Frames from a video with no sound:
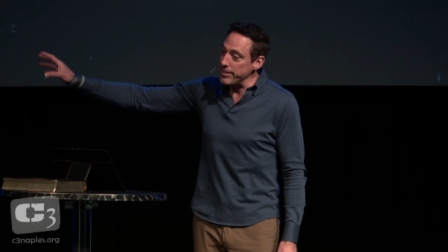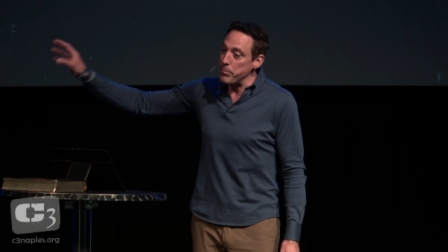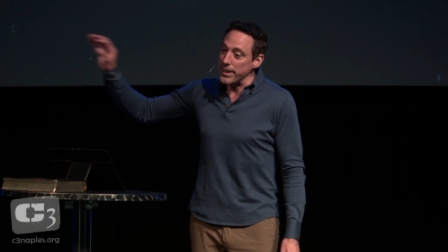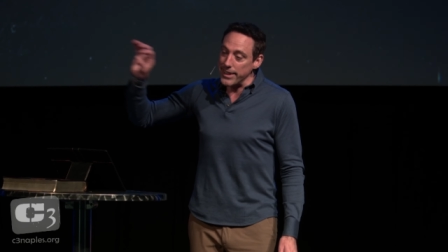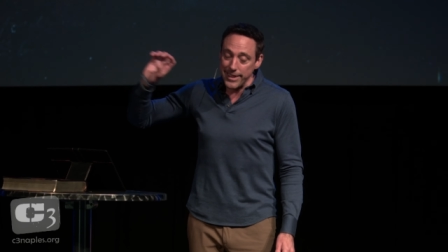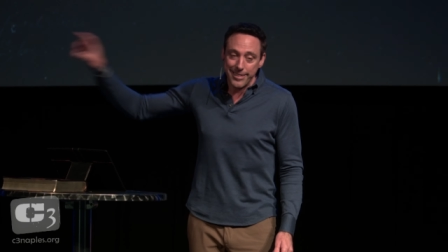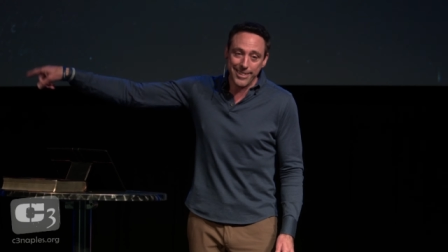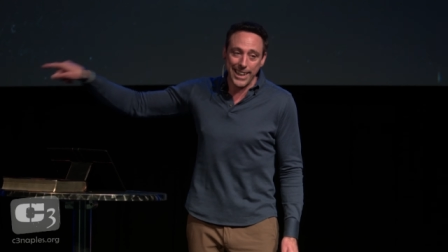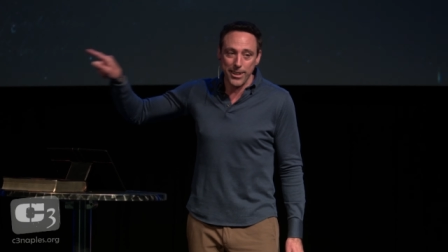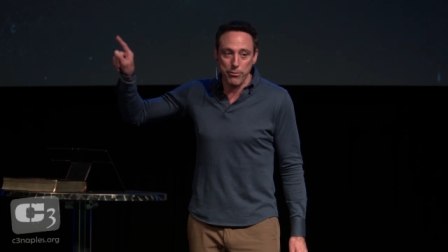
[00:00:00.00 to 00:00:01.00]
But this
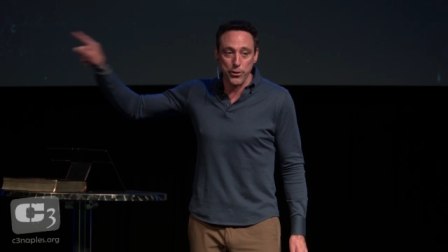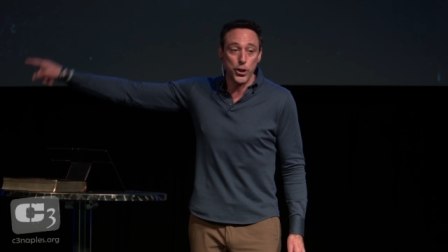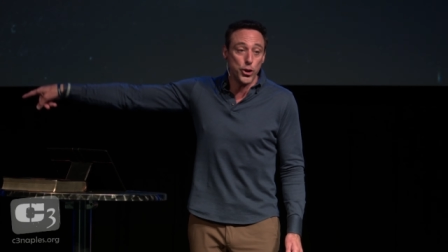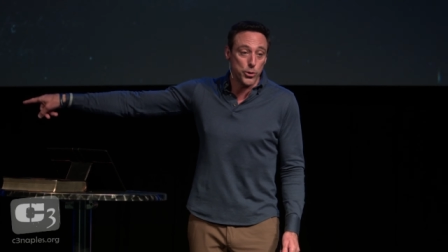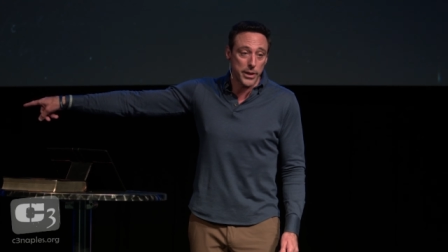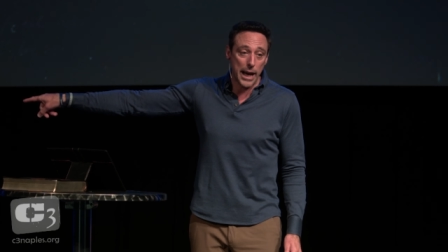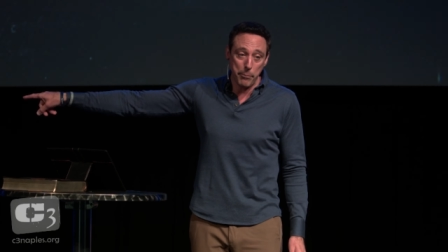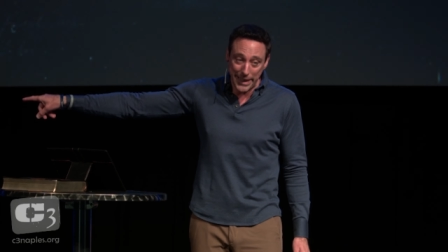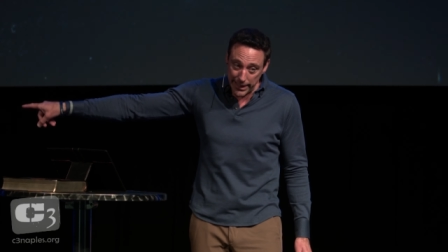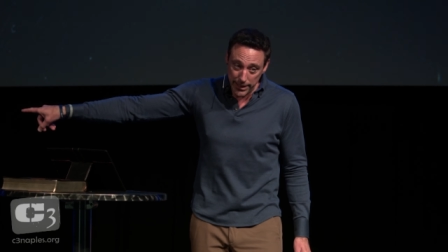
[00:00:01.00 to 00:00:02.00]
lane for you, not
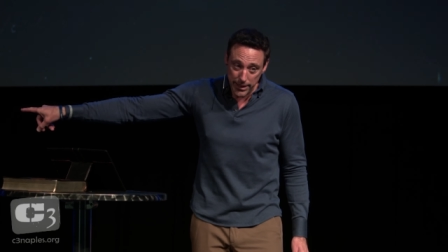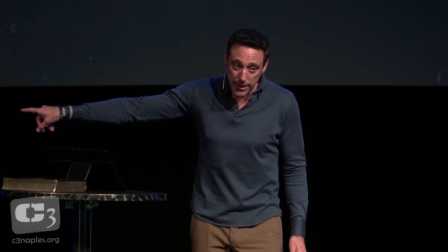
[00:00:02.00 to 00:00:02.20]
me.